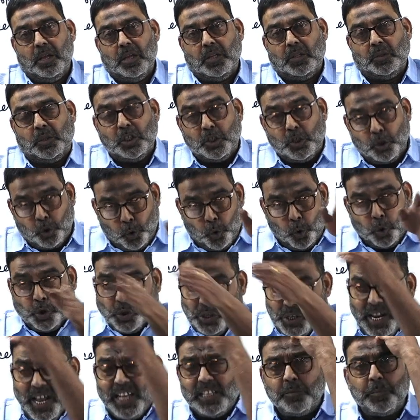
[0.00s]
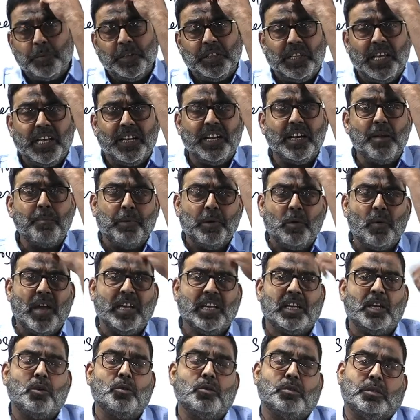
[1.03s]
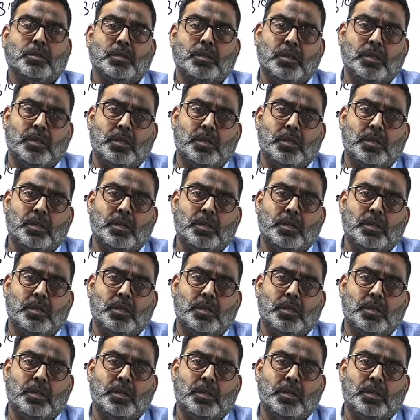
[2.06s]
This question has been there in the PYQs,